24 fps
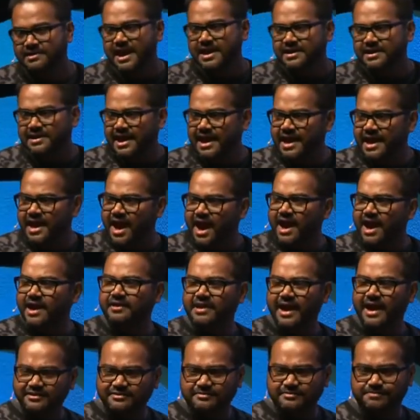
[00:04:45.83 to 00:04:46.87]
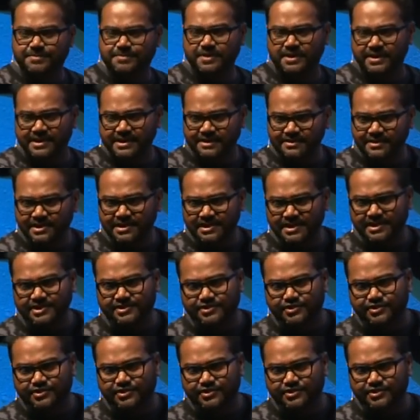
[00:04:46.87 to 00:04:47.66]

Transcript: and AR has particularly